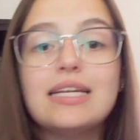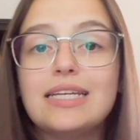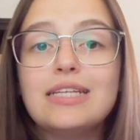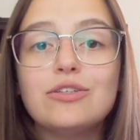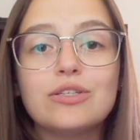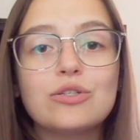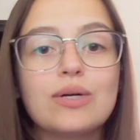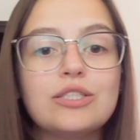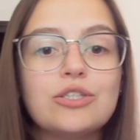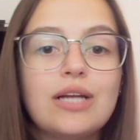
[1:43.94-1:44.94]
And to answer this
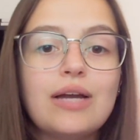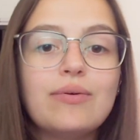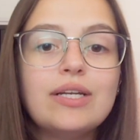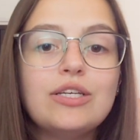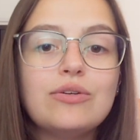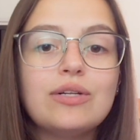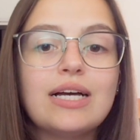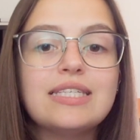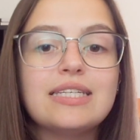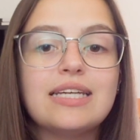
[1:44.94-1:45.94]
question, I want to
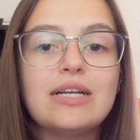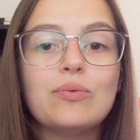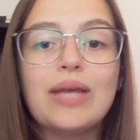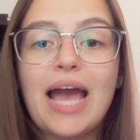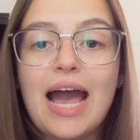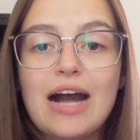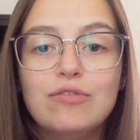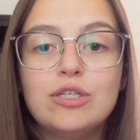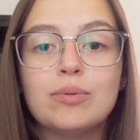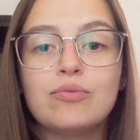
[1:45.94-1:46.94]
utilize the data we
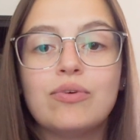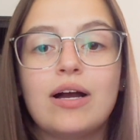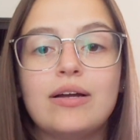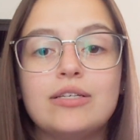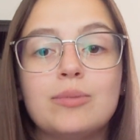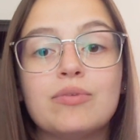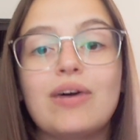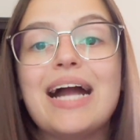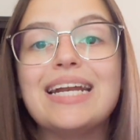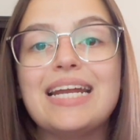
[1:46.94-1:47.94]
have to, provi- to
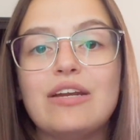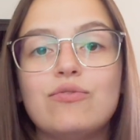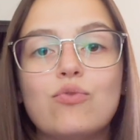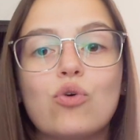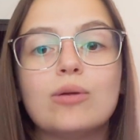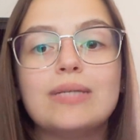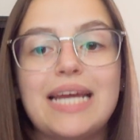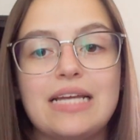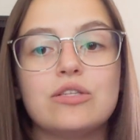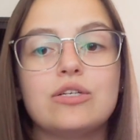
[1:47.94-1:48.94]
provide an informed
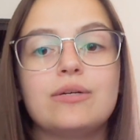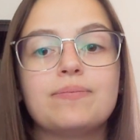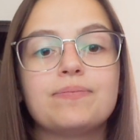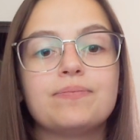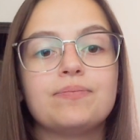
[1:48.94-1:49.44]
answer.